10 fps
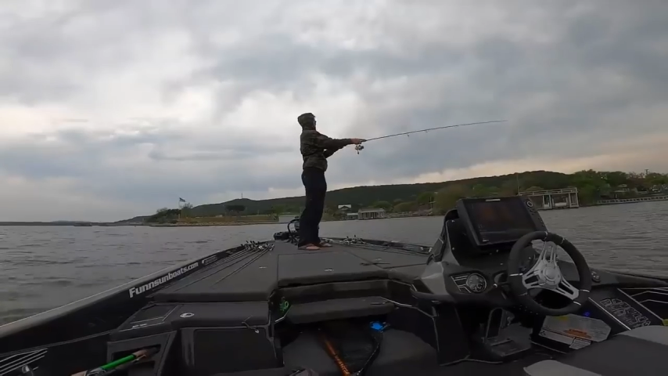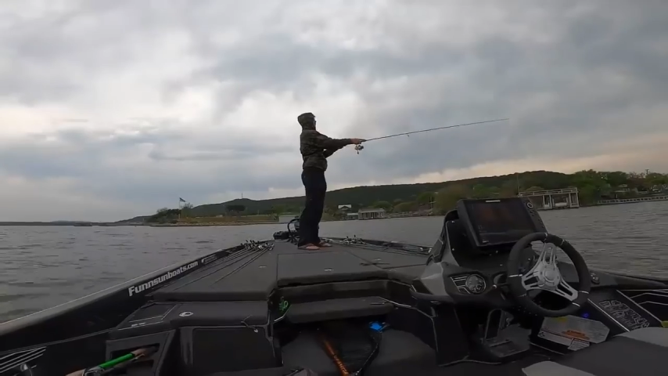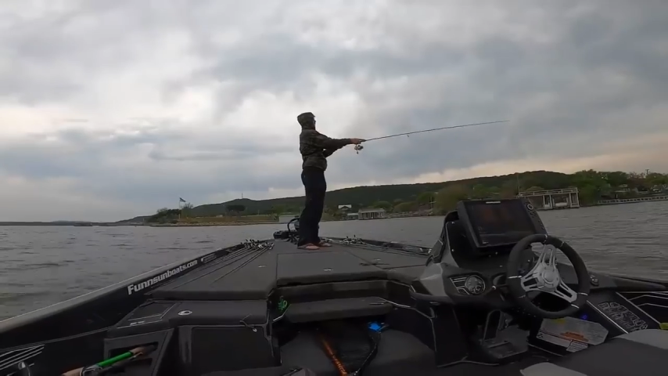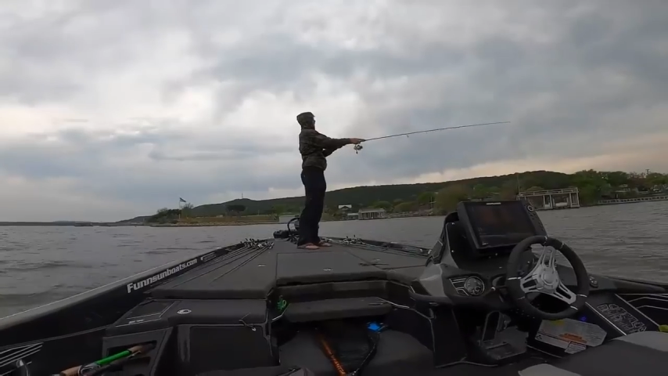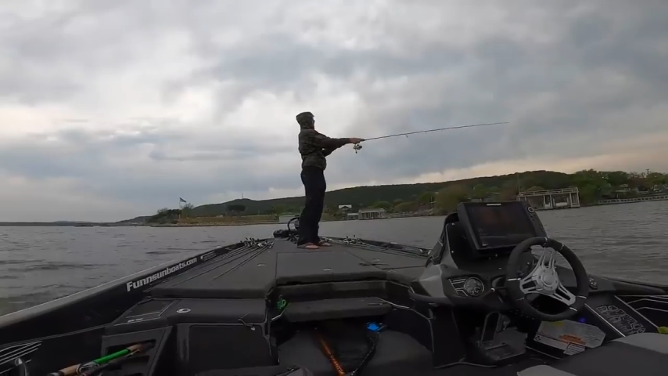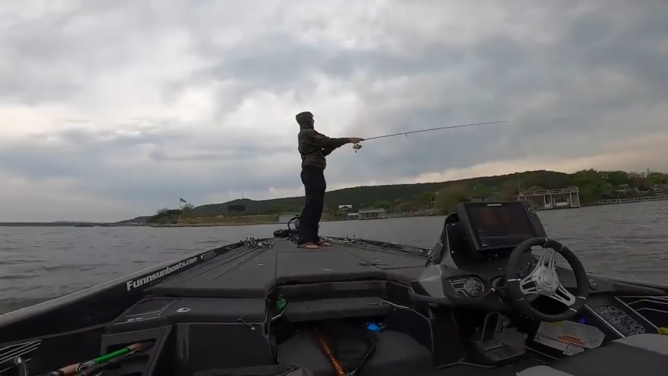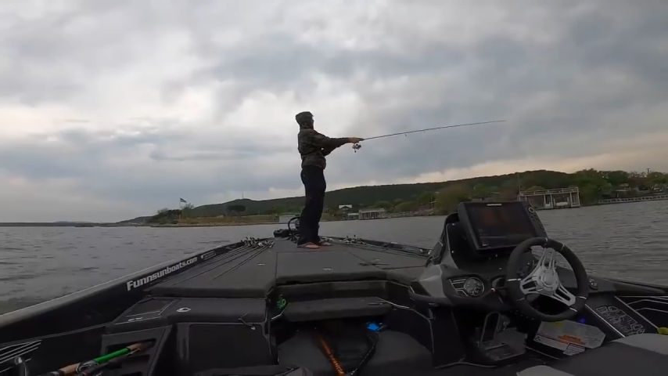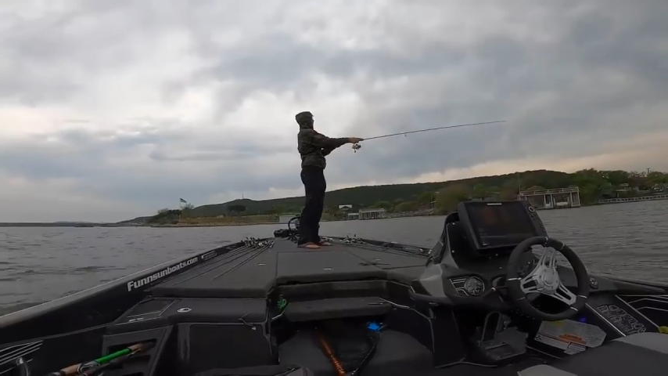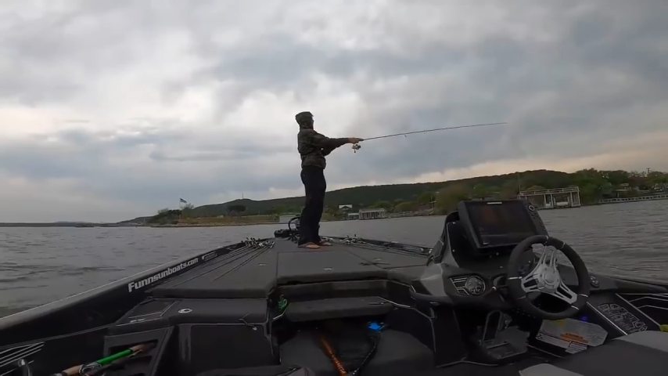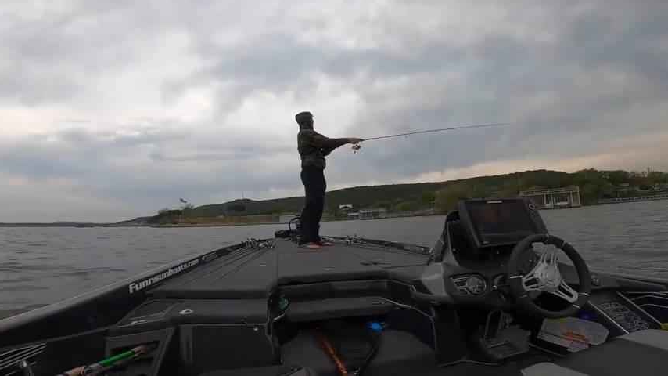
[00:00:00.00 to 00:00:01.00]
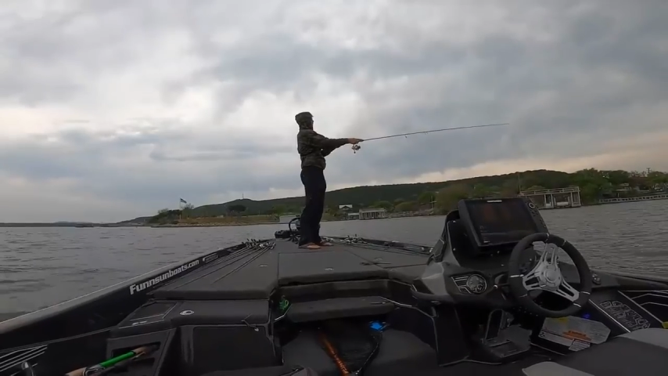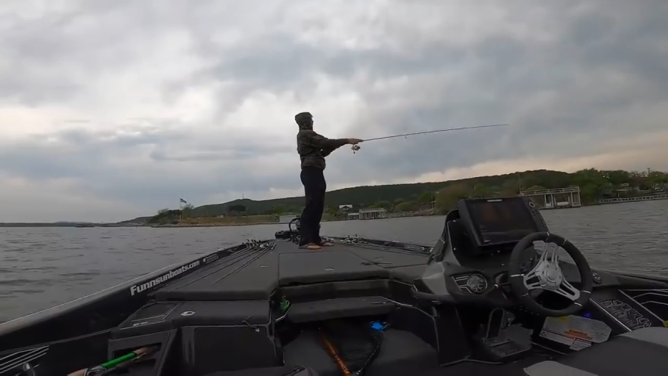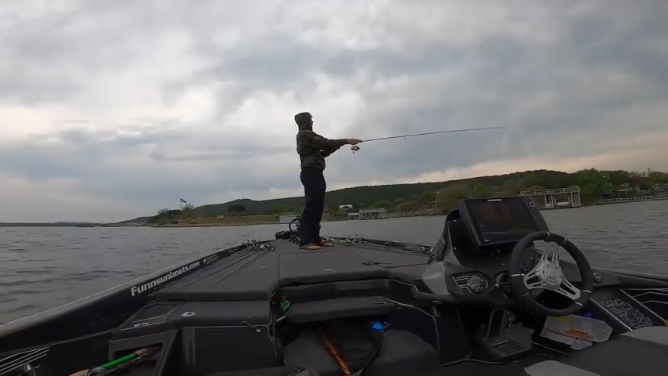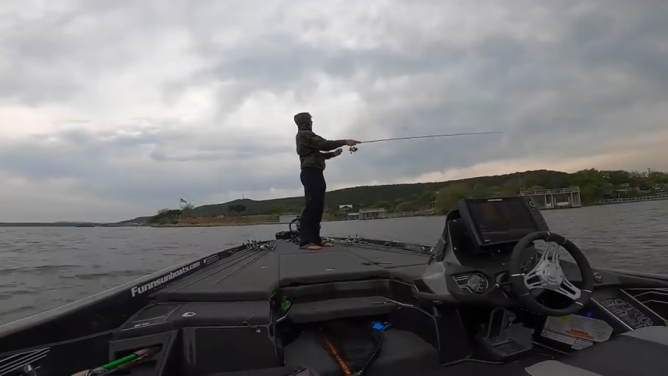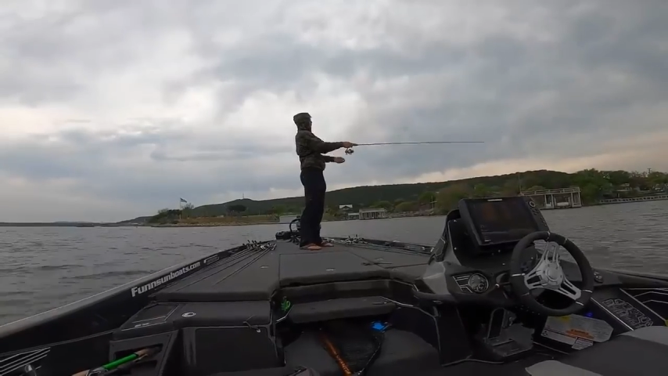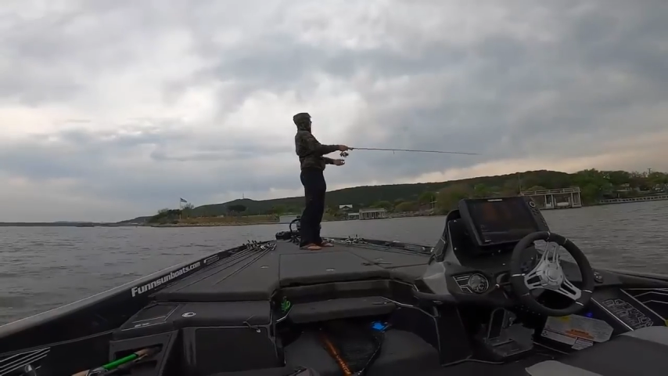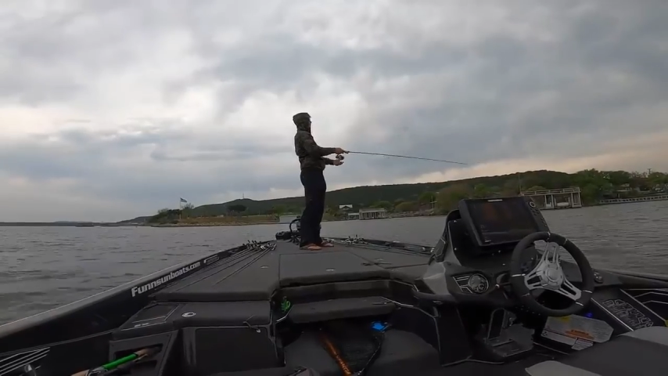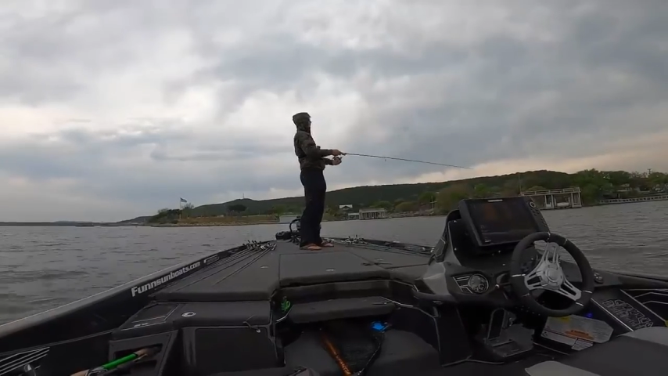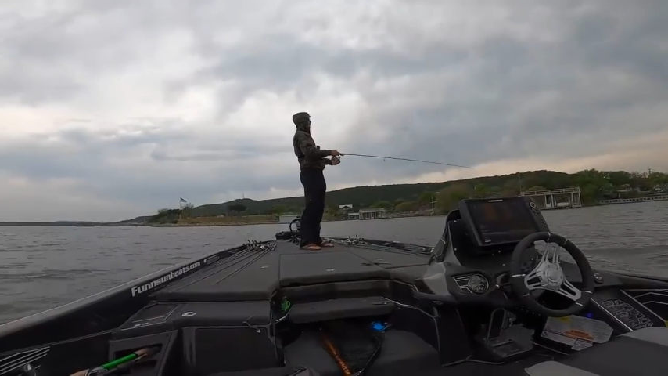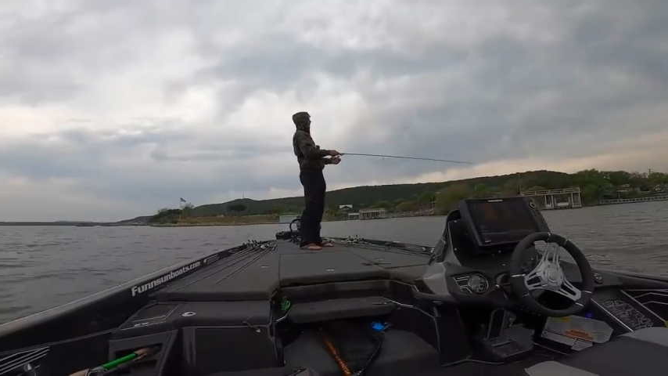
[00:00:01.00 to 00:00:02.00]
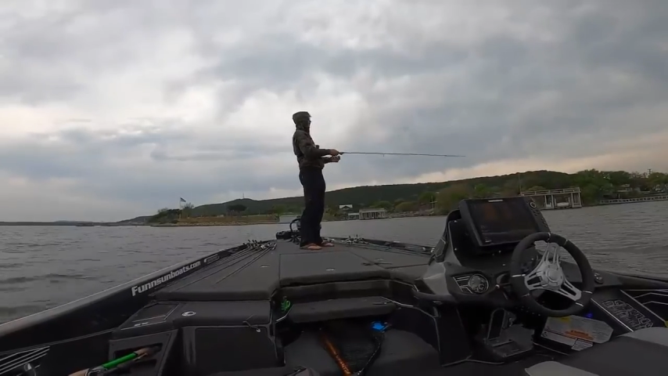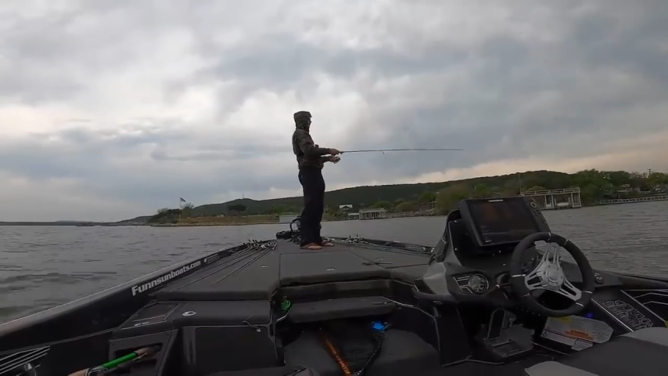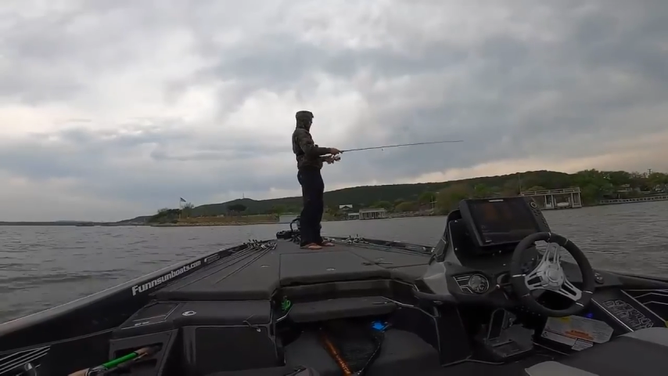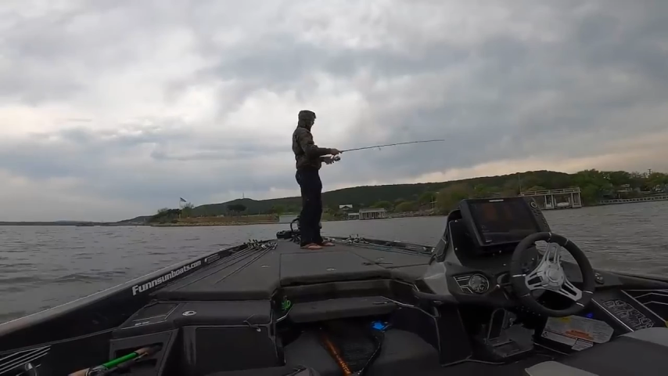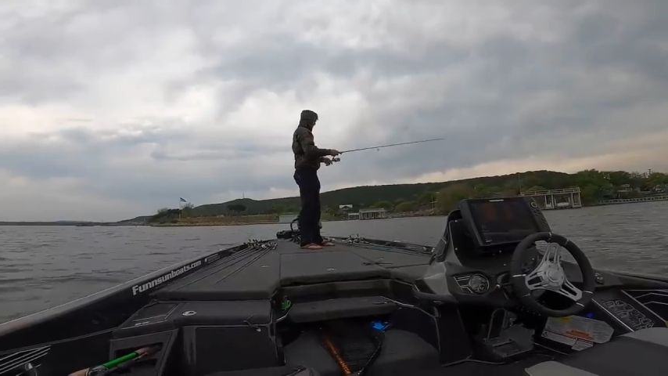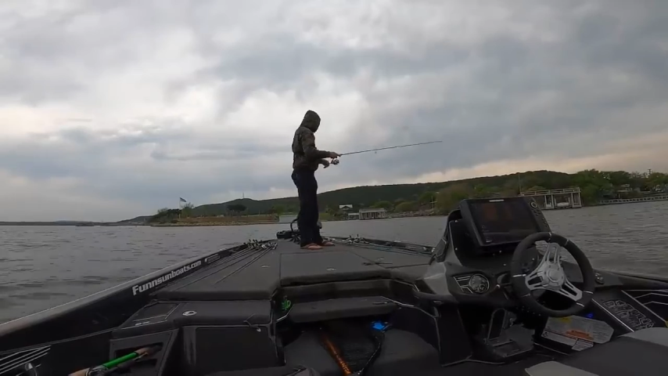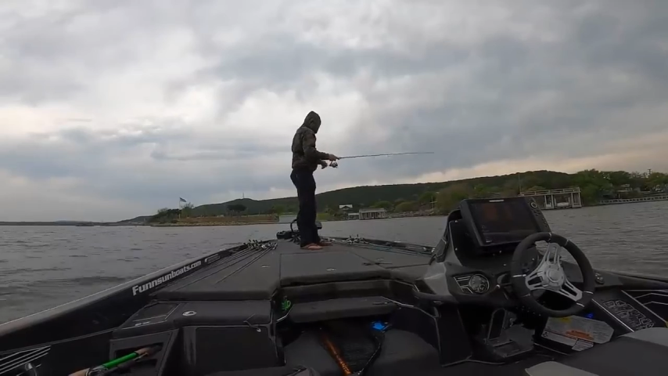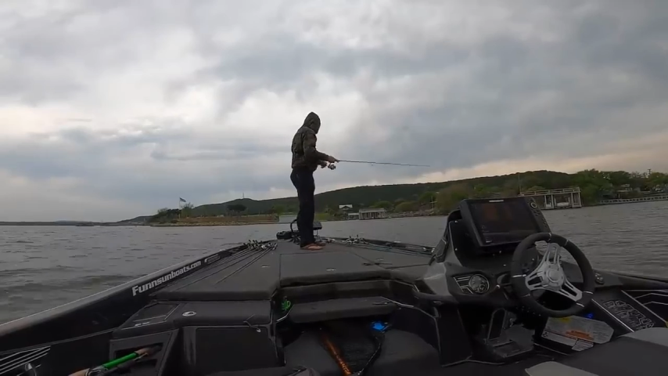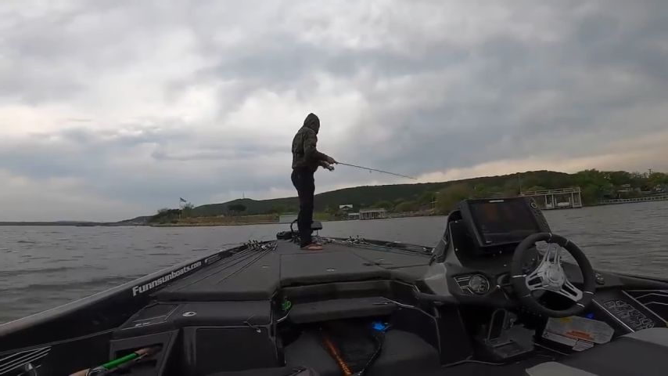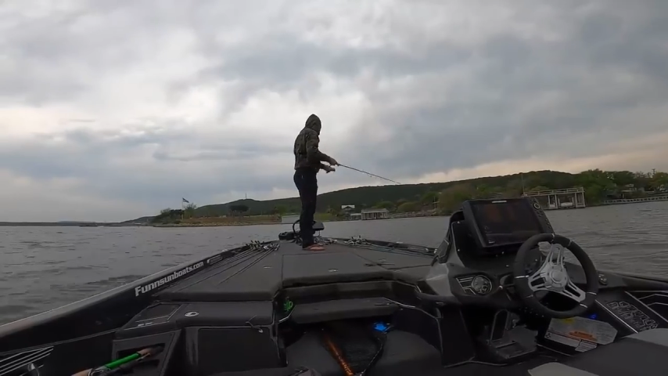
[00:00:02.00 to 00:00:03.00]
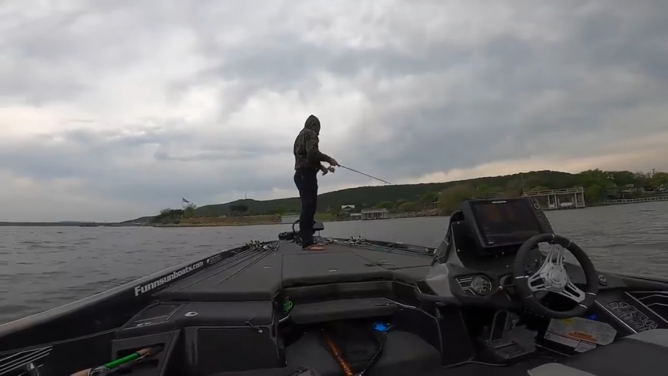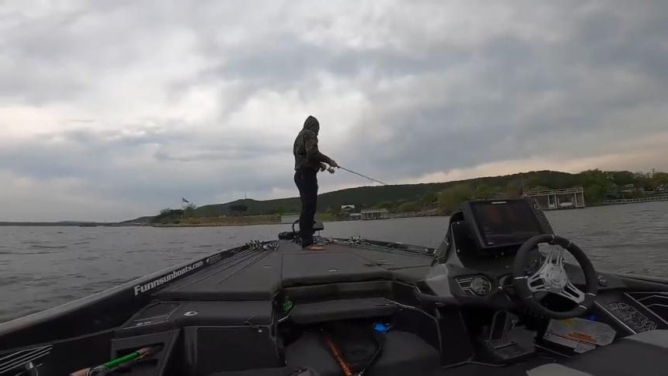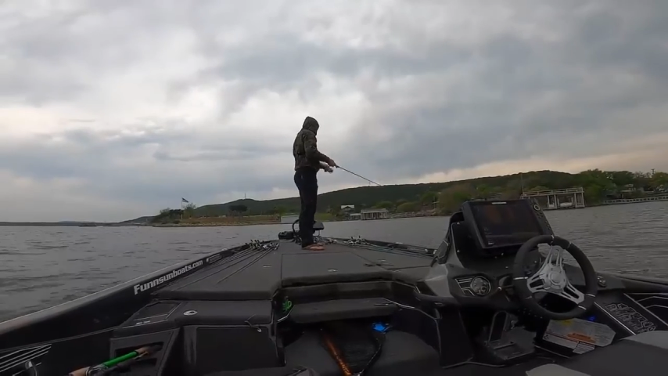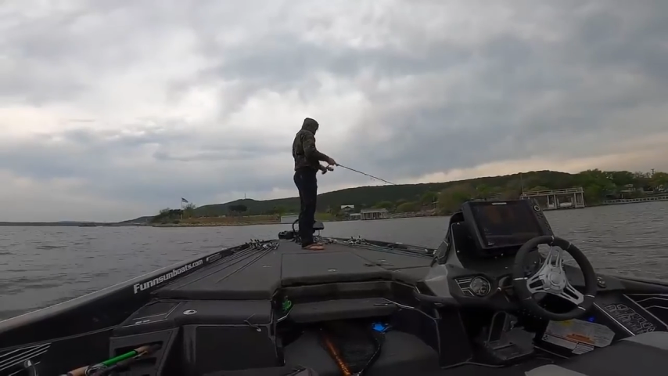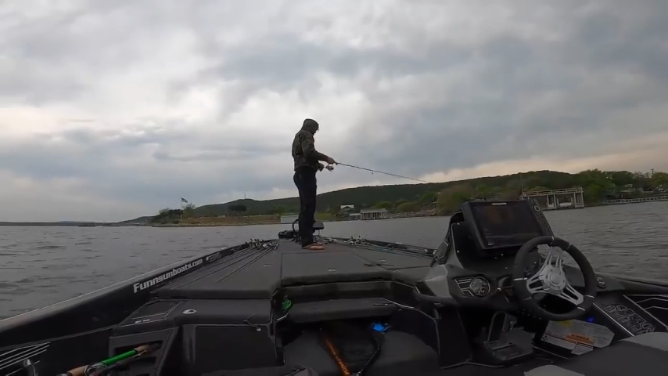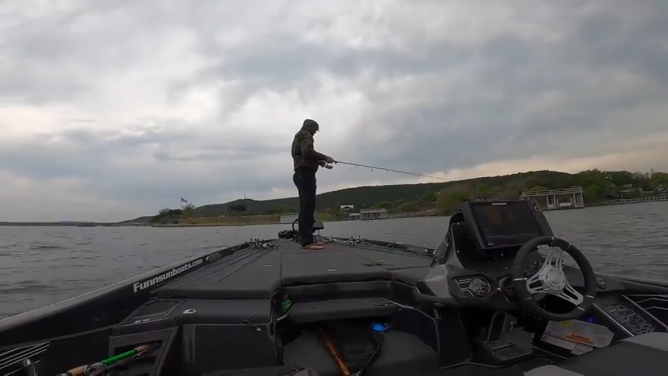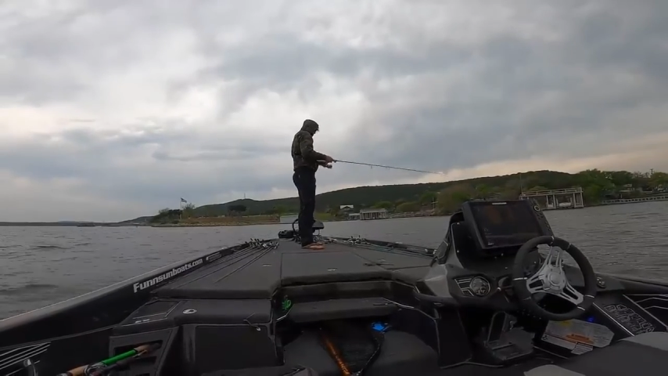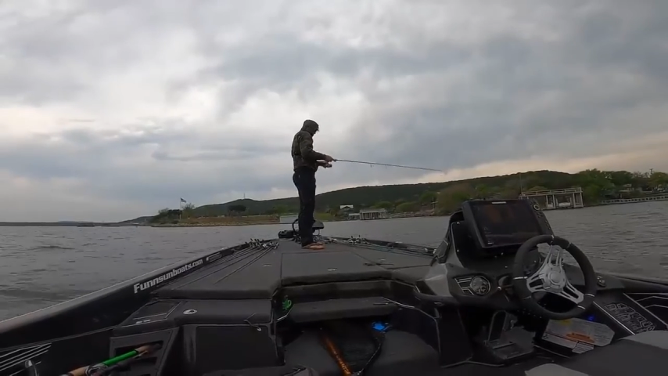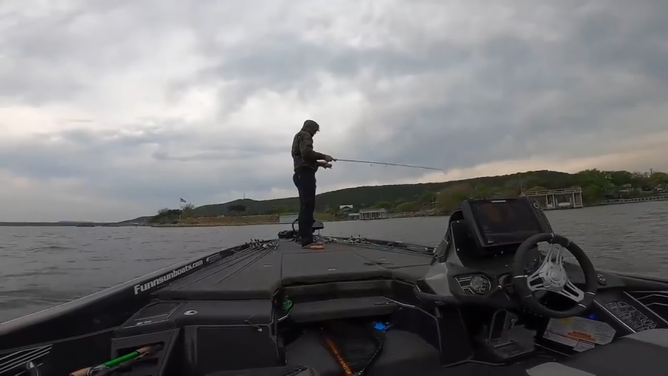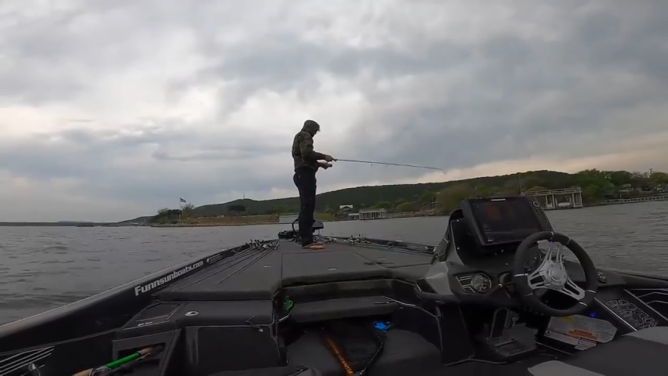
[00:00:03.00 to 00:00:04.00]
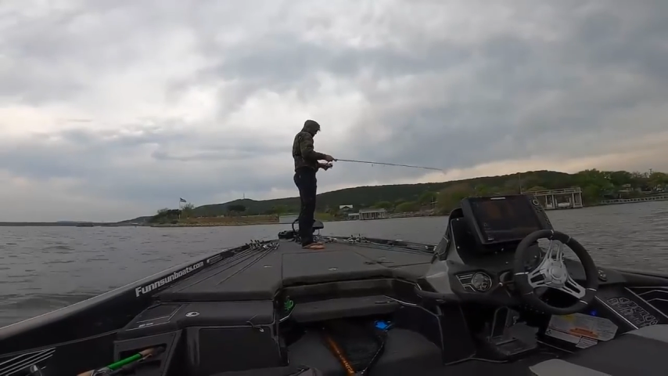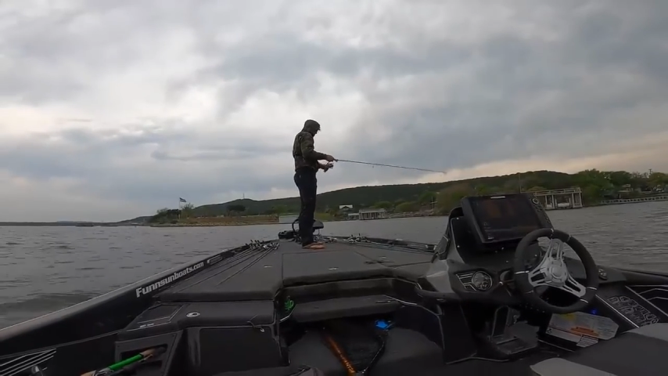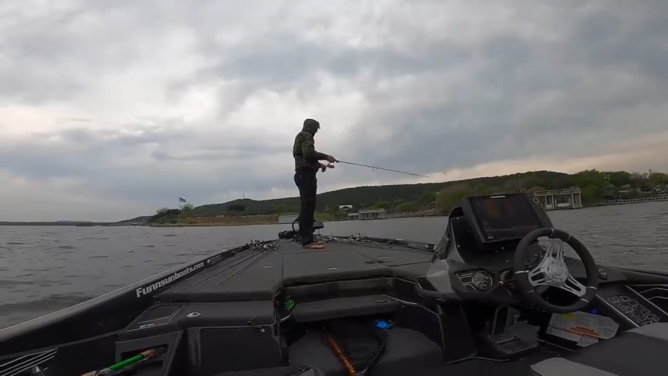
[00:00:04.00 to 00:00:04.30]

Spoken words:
(no speaker visible)